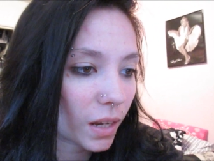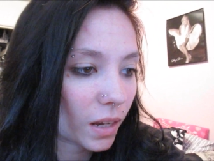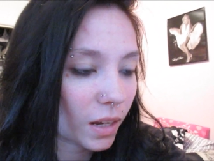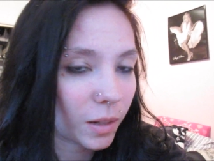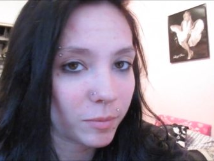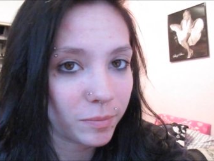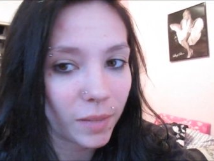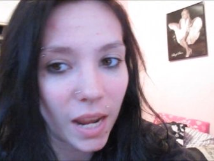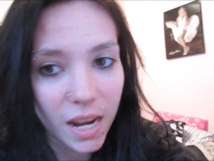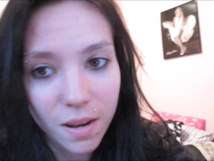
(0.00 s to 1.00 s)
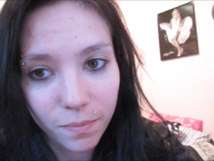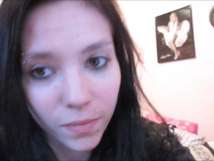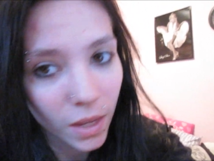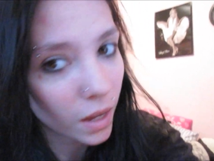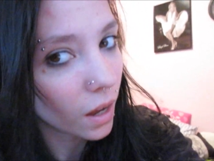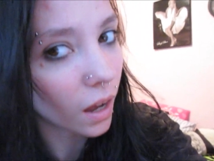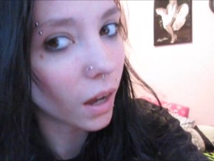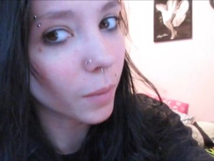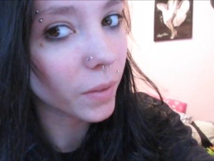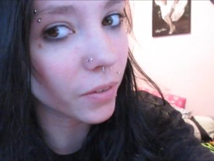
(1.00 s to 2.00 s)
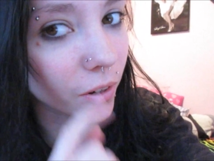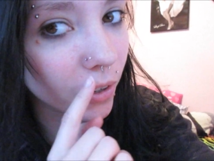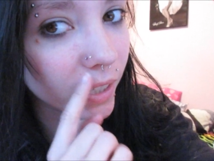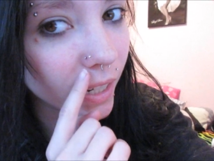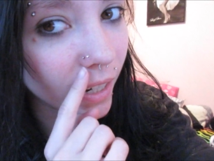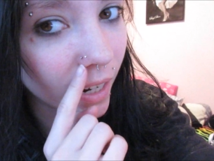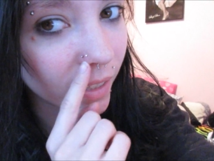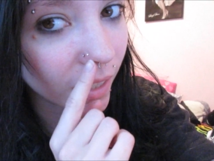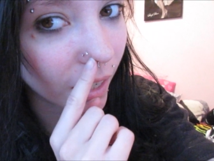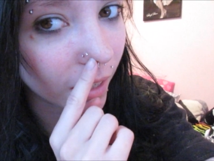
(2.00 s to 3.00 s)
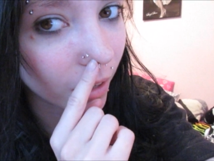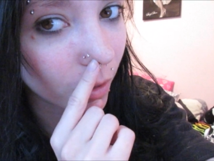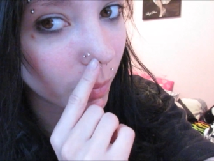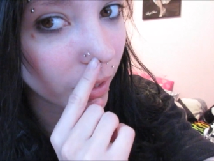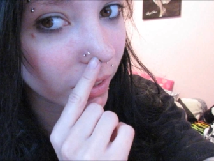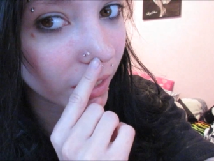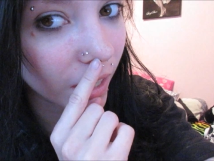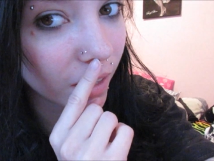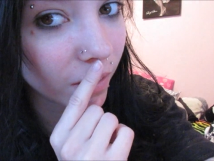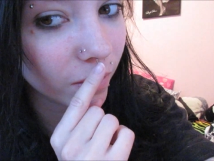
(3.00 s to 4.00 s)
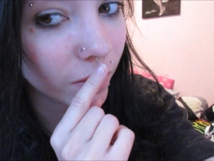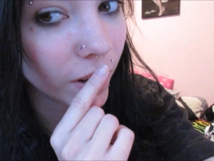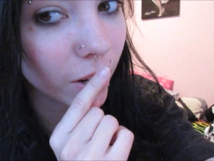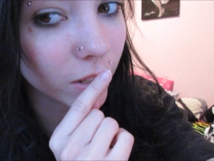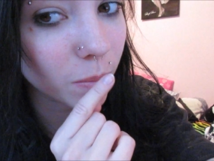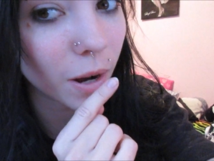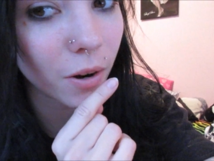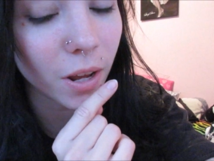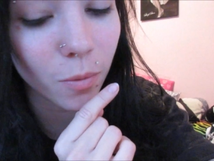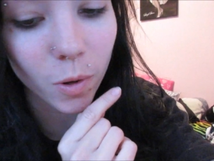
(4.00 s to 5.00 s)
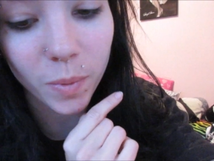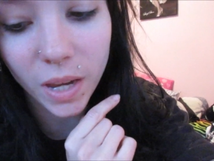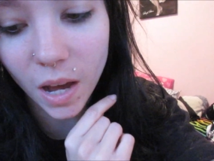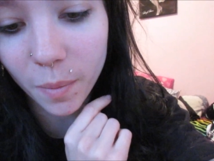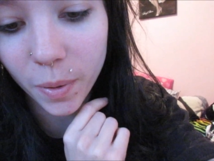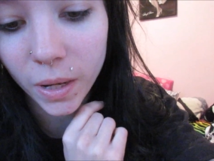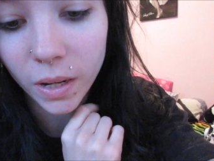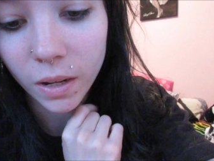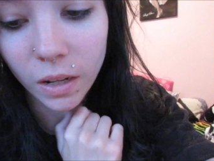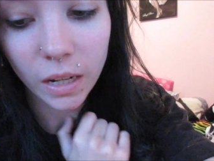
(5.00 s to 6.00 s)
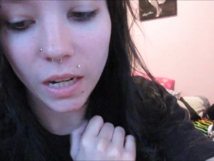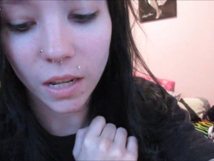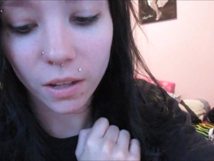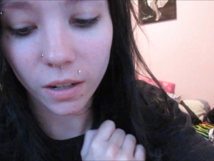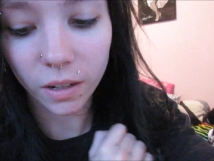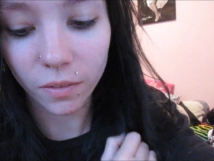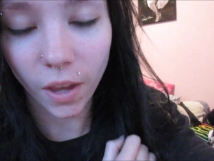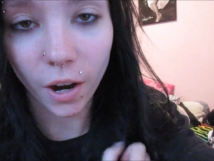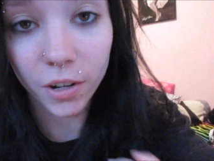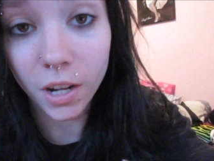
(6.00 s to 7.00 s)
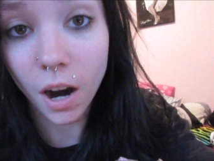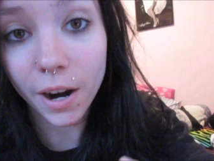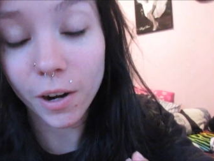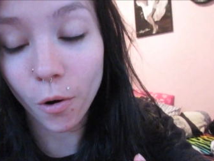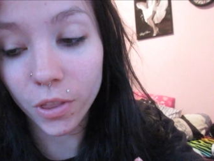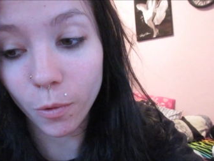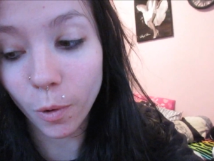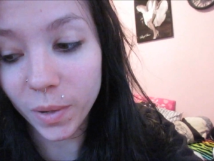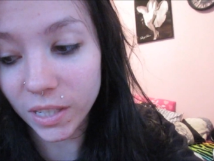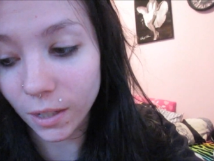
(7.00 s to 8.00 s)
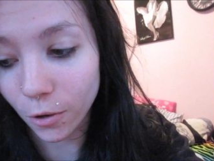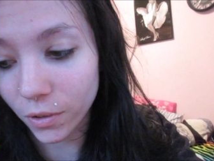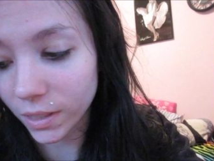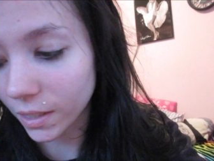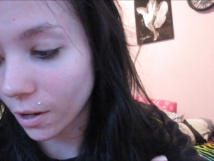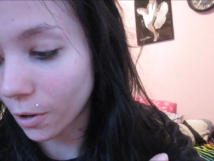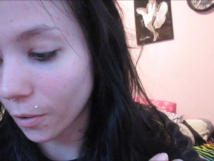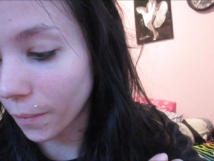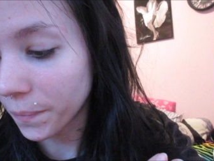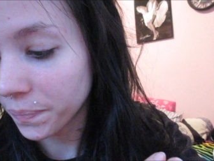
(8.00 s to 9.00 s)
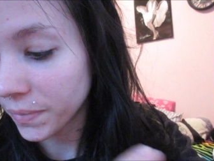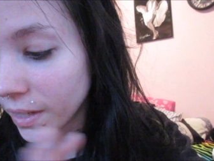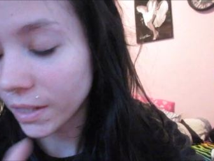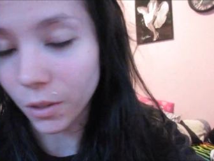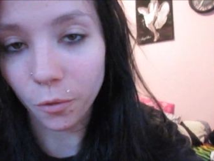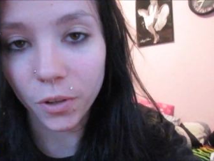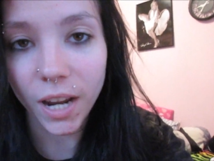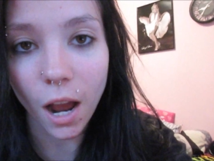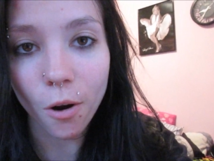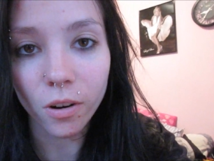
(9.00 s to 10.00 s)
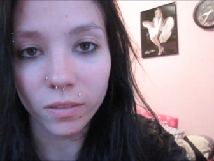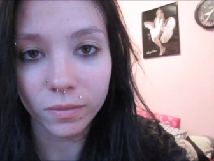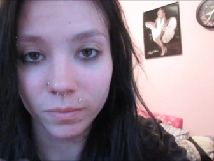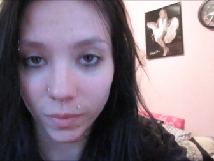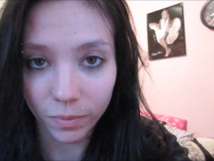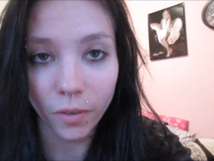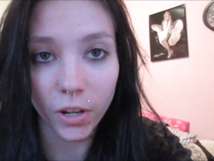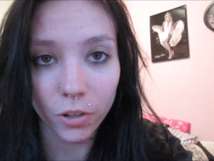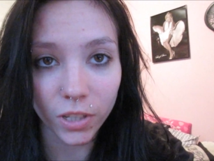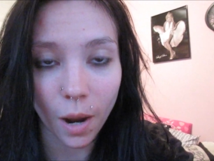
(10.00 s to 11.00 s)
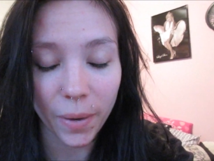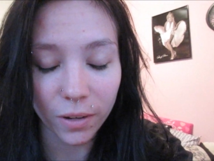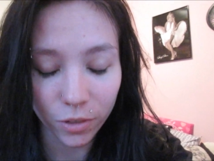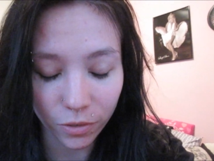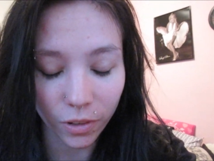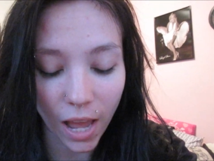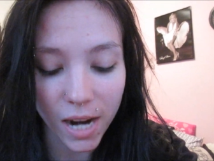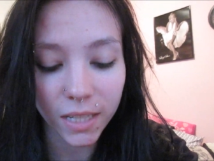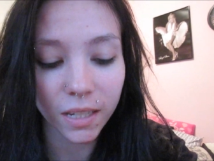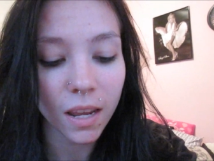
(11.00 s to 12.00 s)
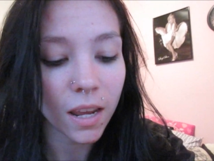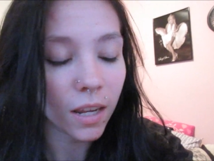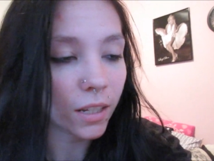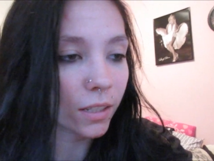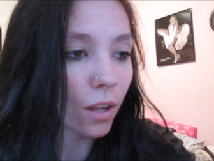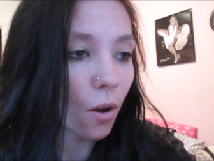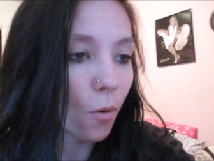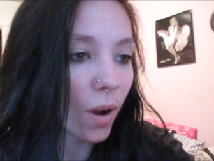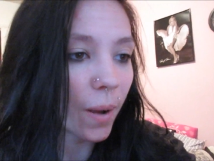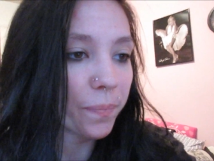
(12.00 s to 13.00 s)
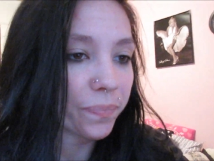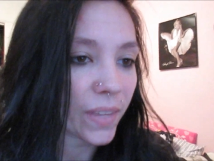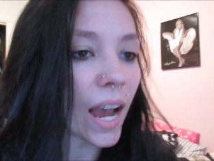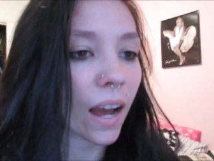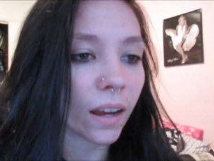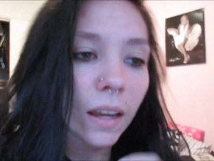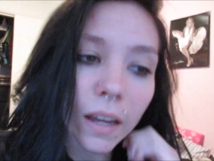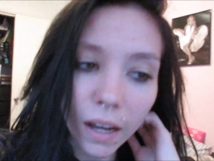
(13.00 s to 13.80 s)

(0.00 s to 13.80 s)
um, ate. Um, if you're noticing, yes, I got another piercing. Videos about it will be up. Either they already are or they will be soon, so don't freak out. No video's coming, just relax. So um, yeah,